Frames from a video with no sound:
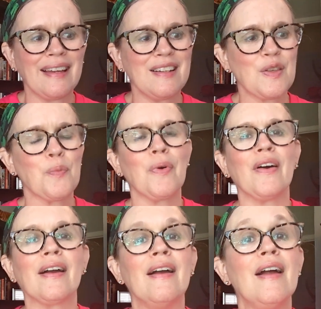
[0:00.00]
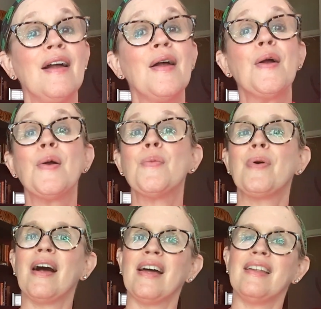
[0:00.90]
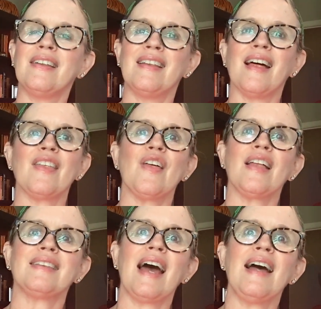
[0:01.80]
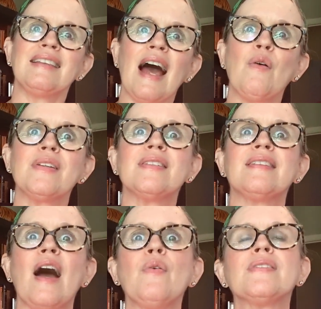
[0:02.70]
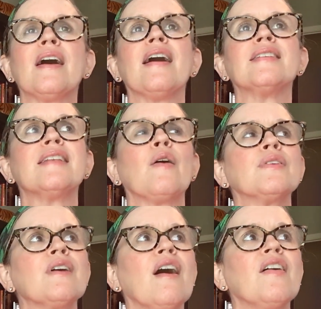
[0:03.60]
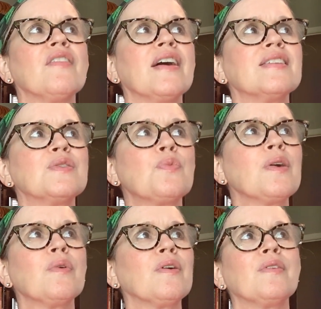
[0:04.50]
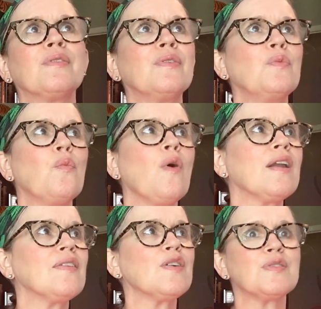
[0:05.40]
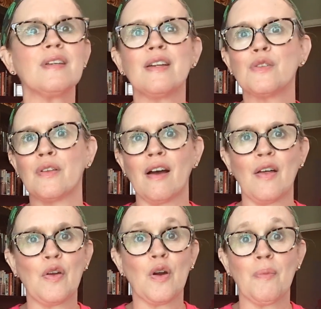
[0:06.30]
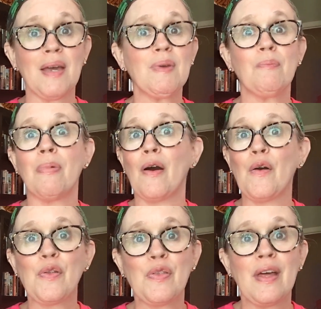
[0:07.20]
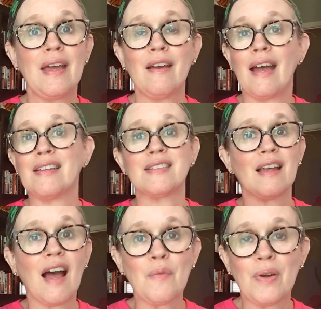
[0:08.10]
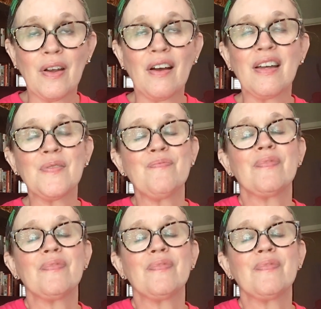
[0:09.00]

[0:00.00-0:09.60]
into the book. But I thought that, that was, that was us. That was all of us. We were one of those things or the other, or maybe both as time went on.